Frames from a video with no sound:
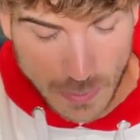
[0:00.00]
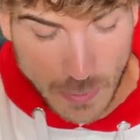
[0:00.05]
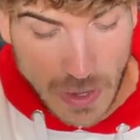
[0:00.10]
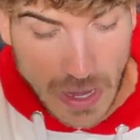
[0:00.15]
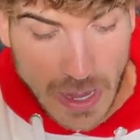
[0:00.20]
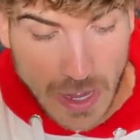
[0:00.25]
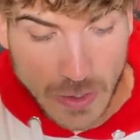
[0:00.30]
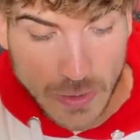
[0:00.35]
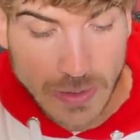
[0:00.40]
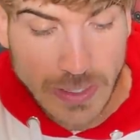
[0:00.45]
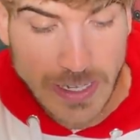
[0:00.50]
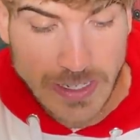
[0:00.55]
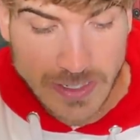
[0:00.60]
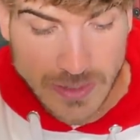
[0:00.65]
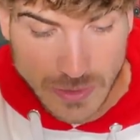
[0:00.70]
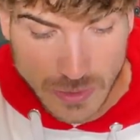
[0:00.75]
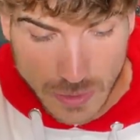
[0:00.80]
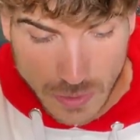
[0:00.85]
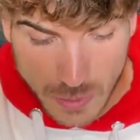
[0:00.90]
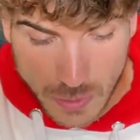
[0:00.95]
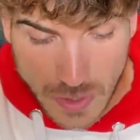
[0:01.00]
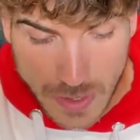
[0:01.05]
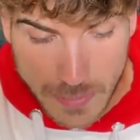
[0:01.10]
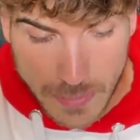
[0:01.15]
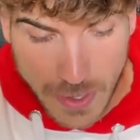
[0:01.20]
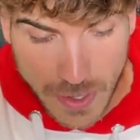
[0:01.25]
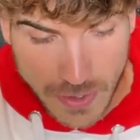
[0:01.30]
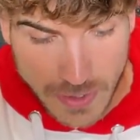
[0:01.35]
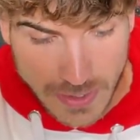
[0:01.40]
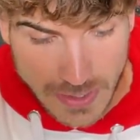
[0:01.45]
Wow, less
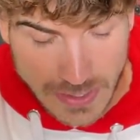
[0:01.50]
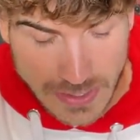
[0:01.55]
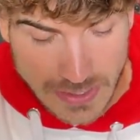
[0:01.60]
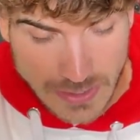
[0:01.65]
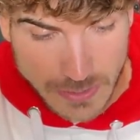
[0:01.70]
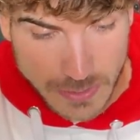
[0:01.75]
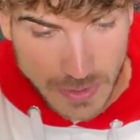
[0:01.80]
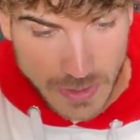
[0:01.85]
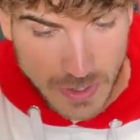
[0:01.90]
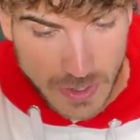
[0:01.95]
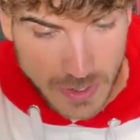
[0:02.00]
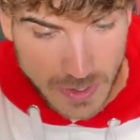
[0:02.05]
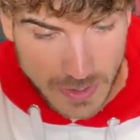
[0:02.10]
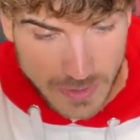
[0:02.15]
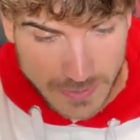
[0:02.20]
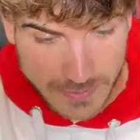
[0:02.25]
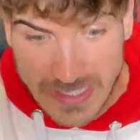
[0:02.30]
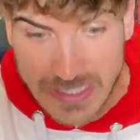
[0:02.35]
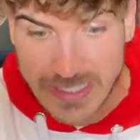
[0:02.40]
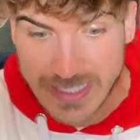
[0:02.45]
Great Pyrenees with her.